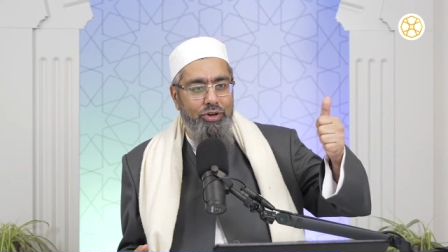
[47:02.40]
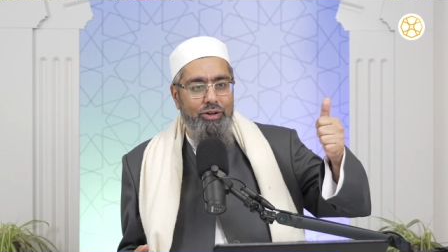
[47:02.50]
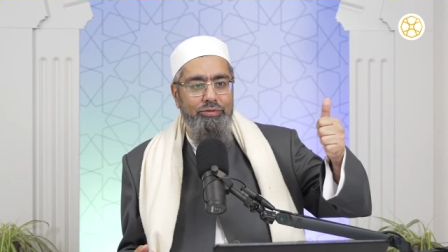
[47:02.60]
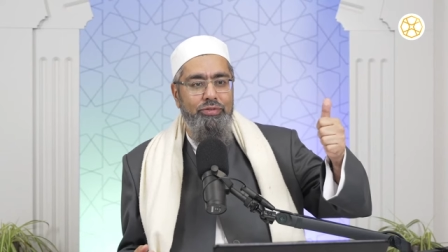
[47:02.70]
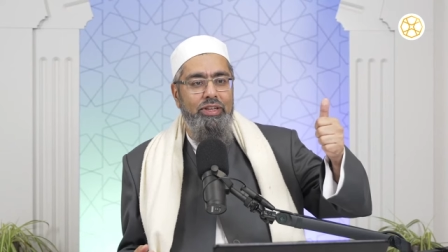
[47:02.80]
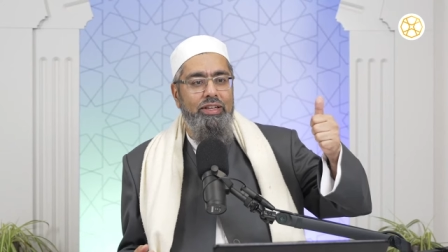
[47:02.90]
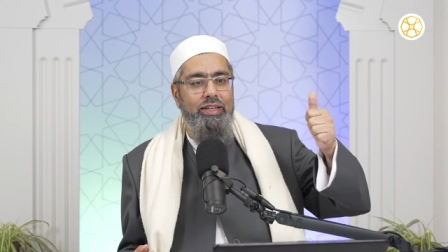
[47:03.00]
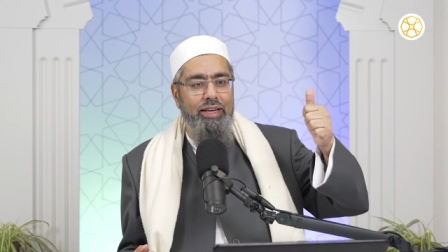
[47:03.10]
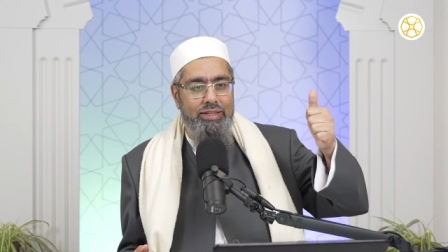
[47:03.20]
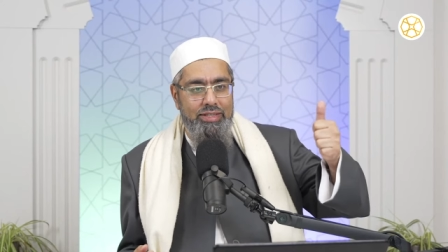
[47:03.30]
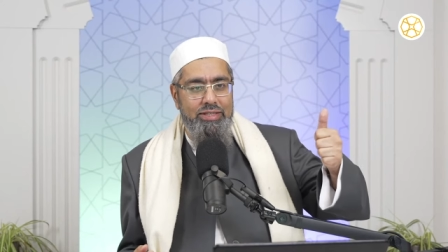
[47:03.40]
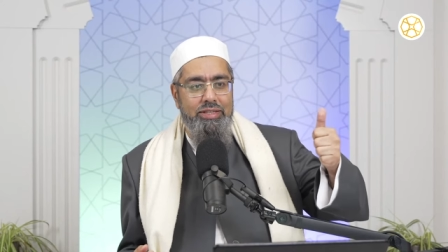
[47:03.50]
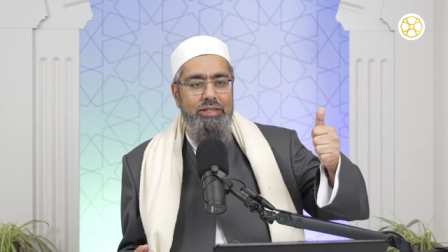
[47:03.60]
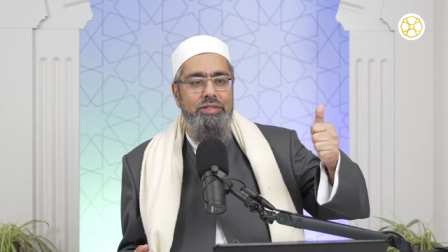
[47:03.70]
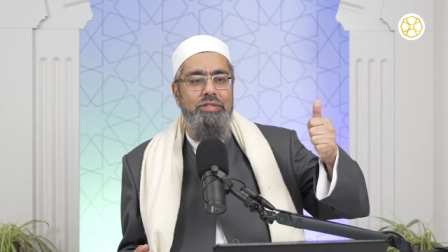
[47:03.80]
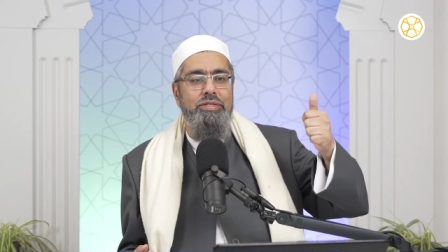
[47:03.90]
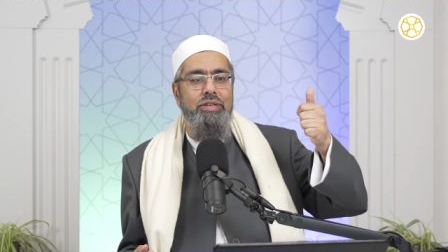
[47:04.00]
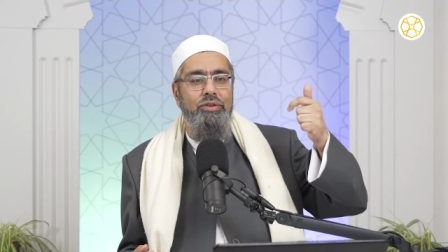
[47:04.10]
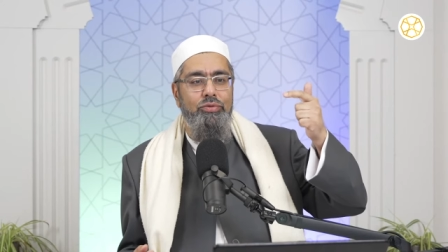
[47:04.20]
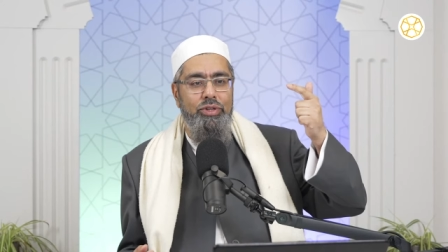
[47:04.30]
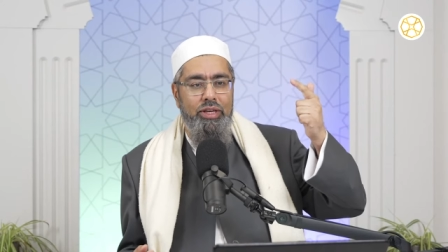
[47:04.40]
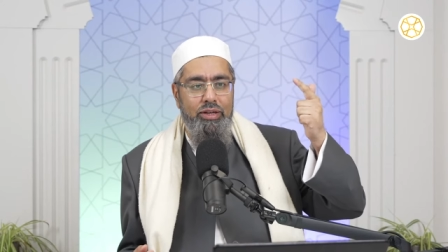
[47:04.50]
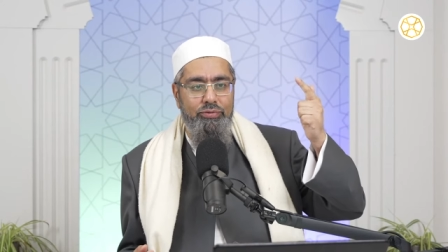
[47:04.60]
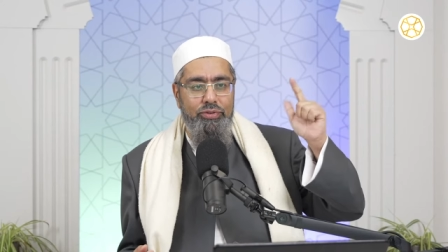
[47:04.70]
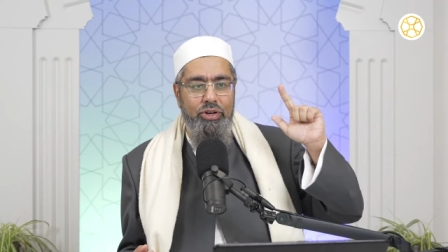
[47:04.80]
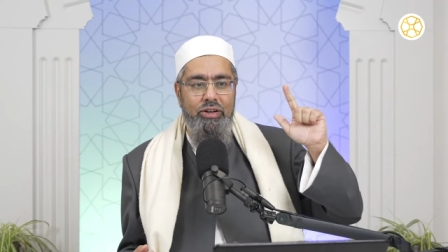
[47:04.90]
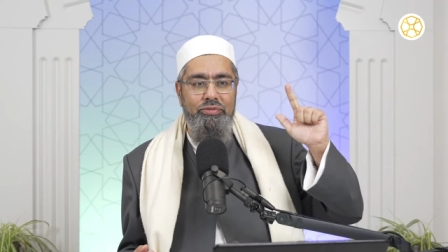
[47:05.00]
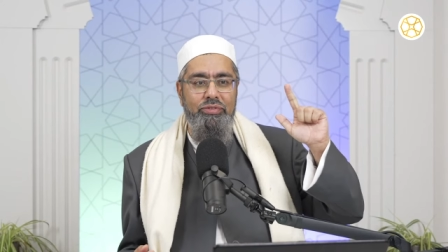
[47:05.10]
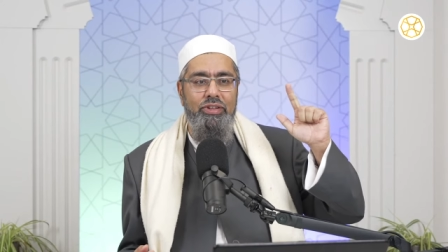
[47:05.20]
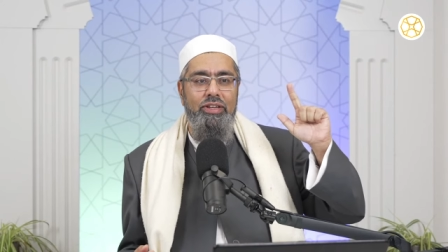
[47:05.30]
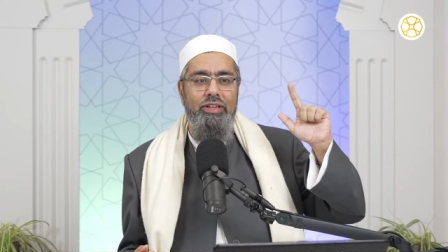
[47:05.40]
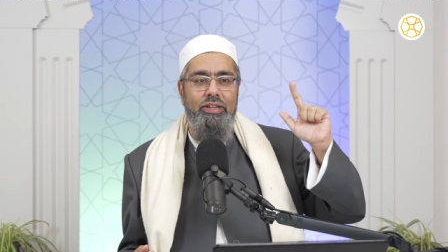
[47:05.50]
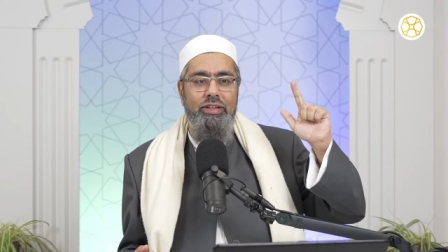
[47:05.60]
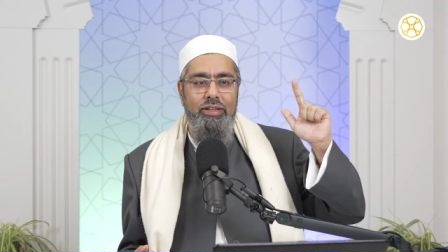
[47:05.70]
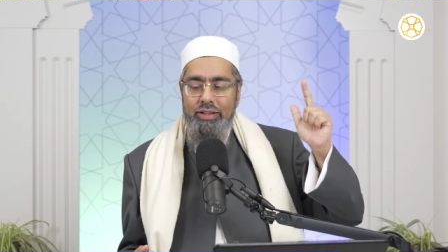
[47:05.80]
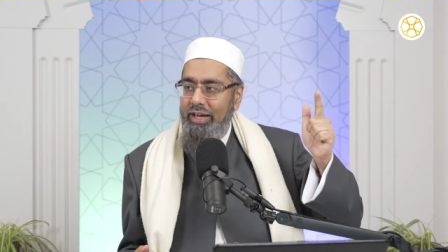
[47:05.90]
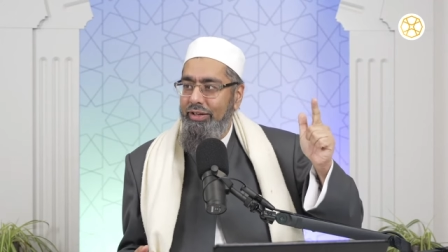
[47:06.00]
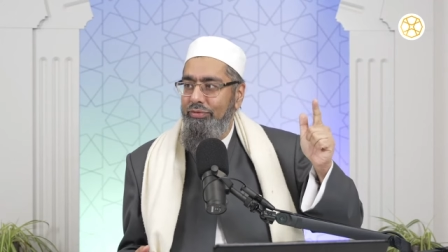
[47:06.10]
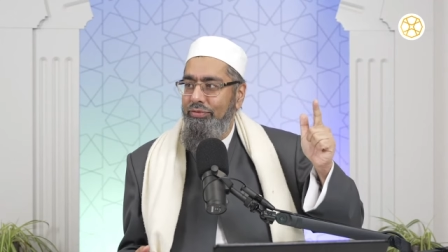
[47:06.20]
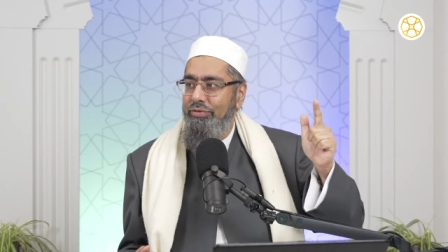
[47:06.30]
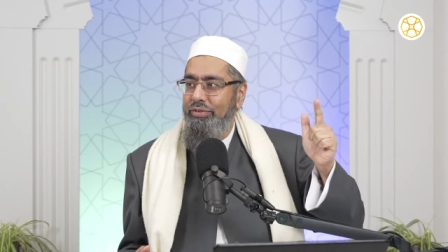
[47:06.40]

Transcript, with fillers: of existence, for the gift of life,